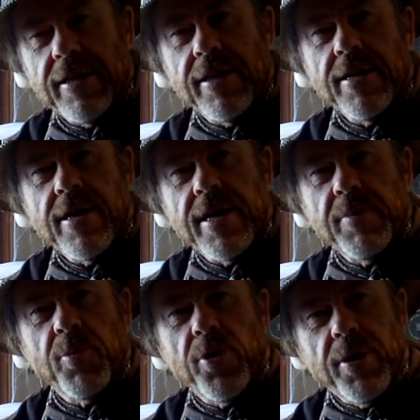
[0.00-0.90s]
in at
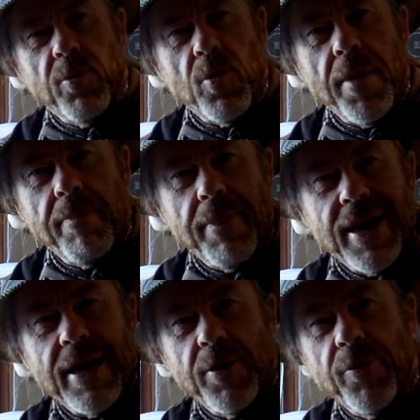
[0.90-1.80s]
9.1
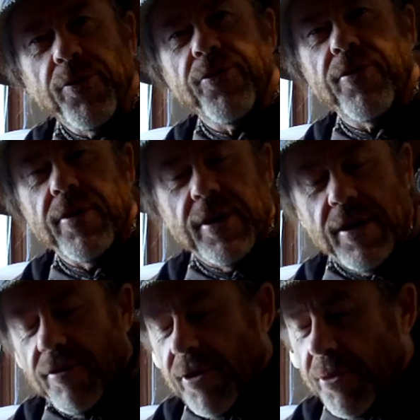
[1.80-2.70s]
pounds,
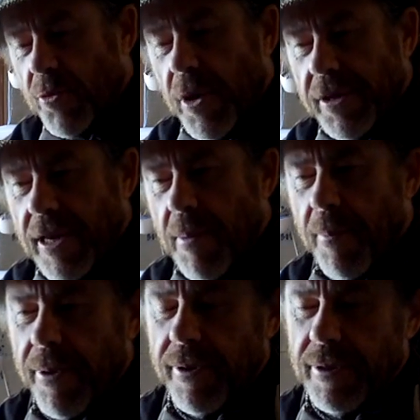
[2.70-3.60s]
so he was quite a lump.